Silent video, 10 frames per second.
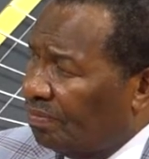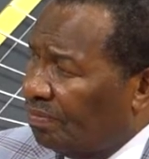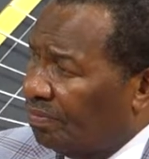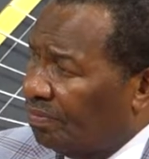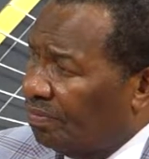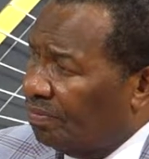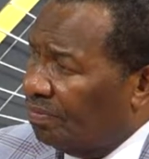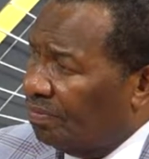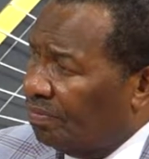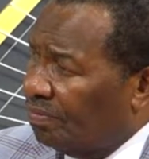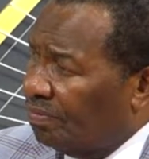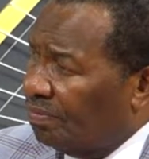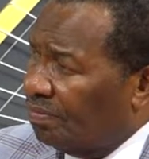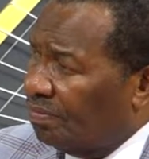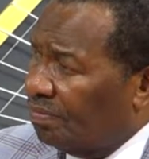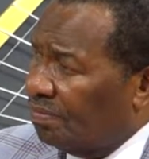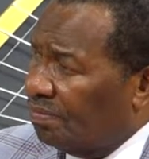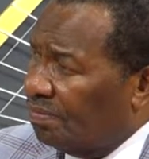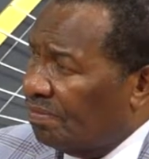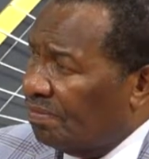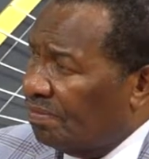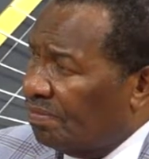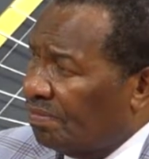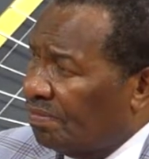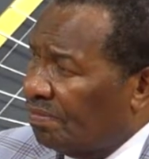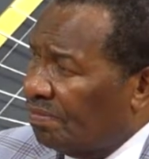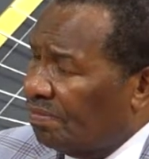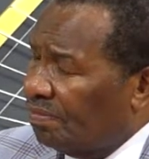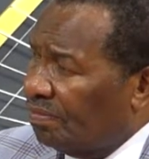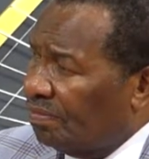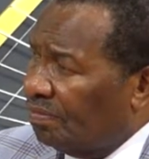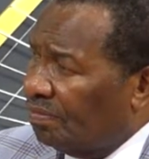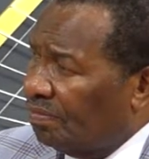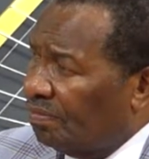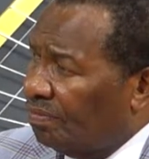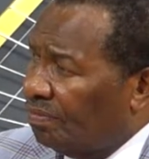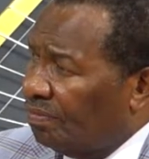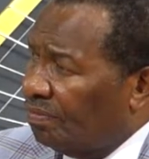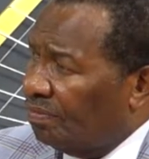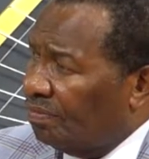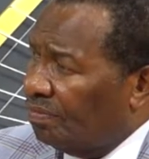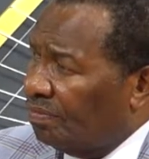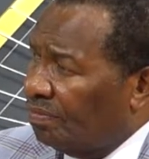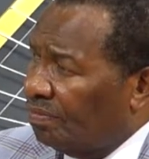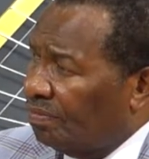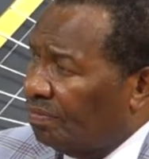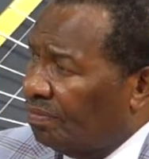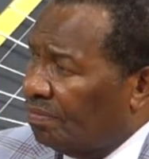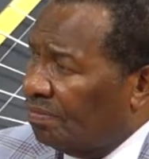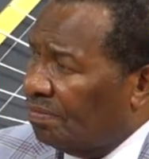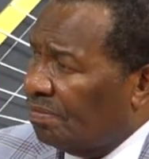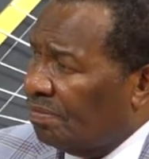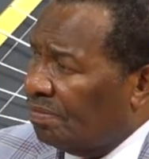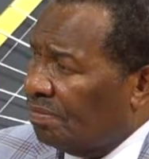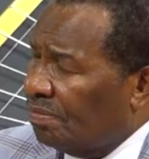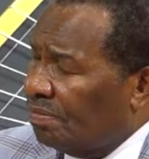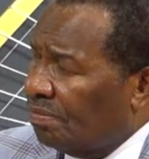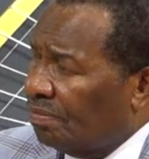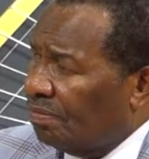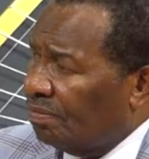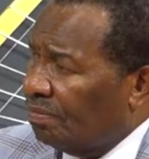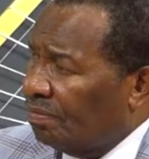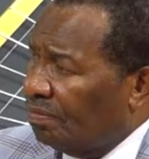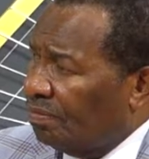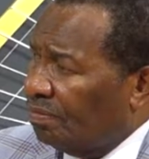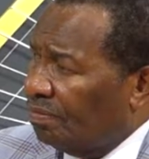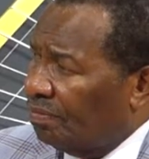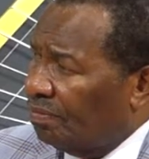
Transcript: No words are spoken by the person on screen.